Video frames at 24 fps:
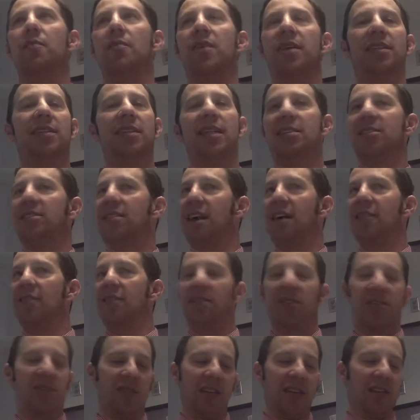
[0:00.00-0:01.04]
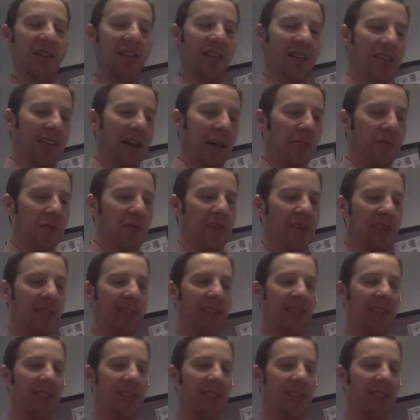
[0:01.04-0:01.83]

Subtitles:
That's not the time for this.